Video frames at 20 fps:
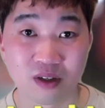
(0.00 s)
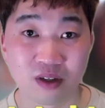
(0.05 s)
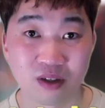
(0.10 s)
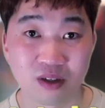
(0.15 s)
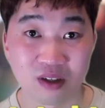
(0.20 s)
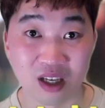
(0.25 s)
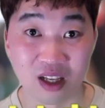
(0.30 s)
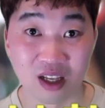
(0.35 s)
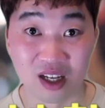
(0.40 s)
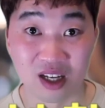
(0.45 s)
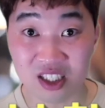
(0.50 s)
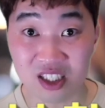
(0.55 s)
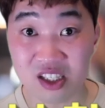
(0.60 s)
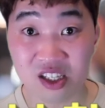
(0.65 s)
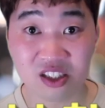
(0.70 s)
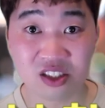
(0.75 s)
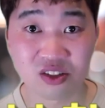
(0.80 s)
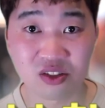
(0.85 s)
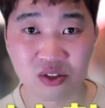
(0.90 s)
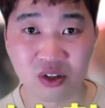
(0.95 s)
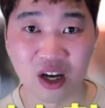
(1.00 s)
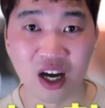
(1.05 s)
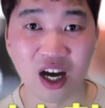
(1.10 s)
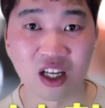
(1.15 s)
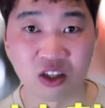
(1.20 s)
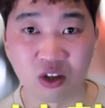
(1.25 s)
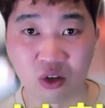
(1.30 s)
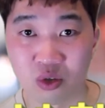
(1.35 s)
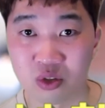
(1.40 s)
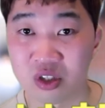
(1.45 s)
Okay, let's listen to
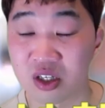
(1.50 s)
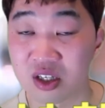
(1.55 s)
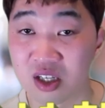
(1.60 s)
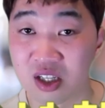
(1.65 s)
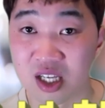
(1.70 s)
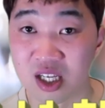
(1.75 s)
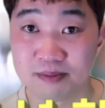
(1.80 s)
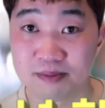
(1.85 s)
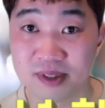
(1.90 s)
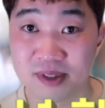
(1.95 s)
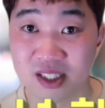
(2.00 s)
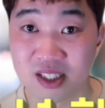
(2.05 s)
other audio clips.